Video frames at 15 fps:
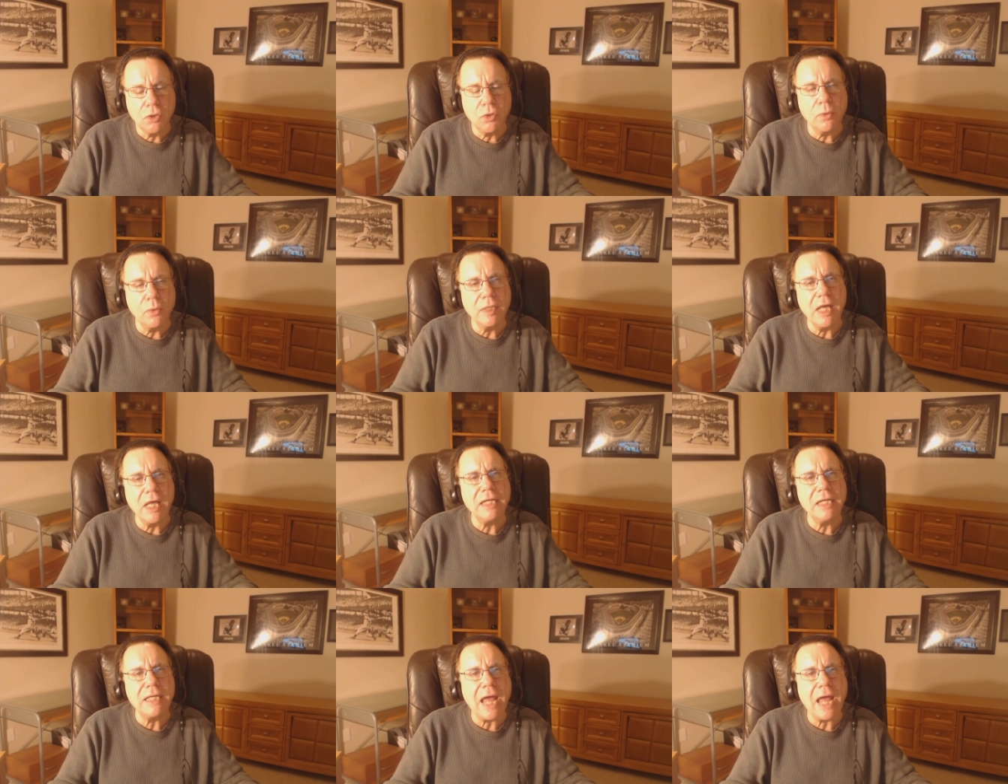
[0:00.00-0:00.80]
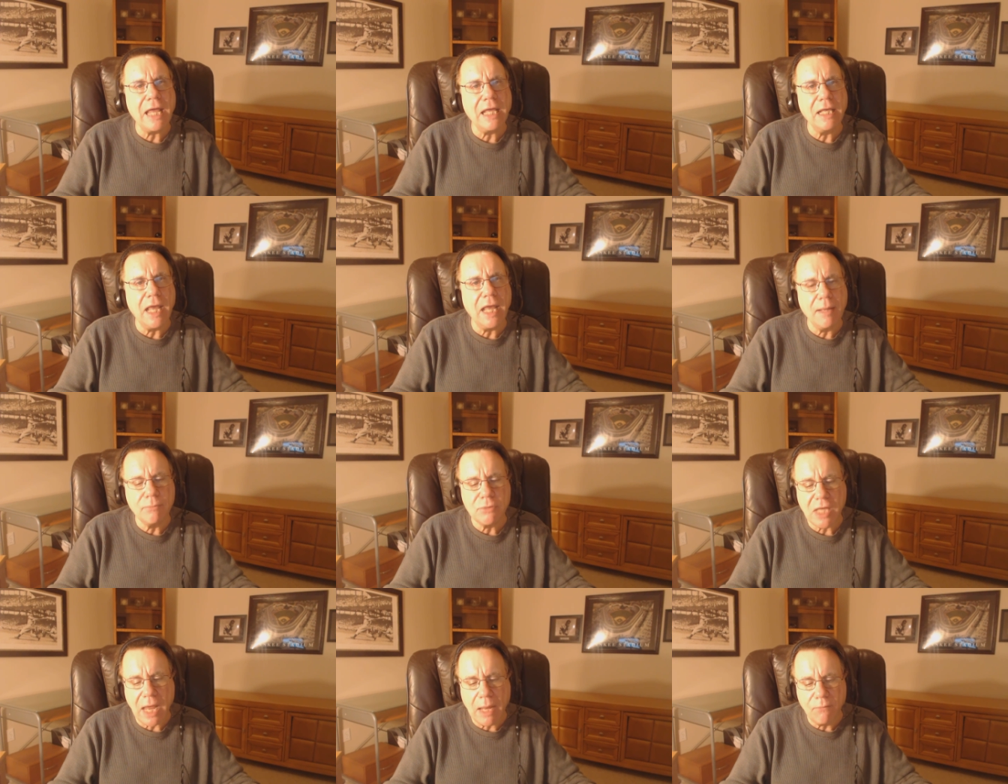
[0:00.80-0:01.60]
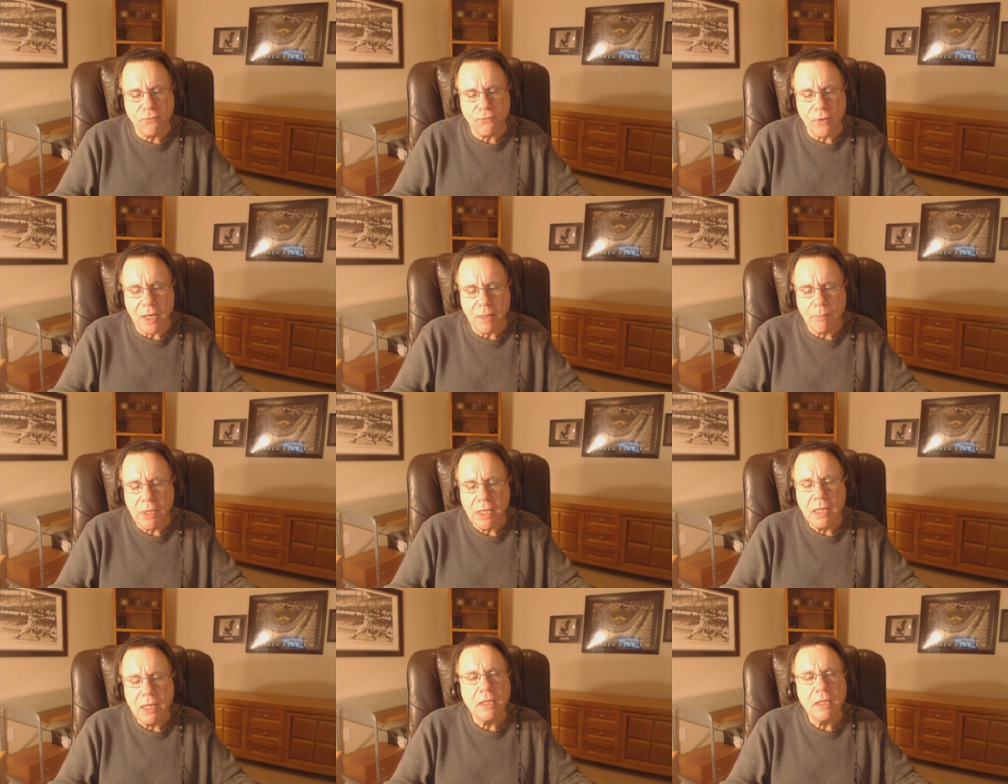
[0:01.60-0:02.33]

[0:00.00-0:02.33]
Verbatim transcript: during that nine game time frame,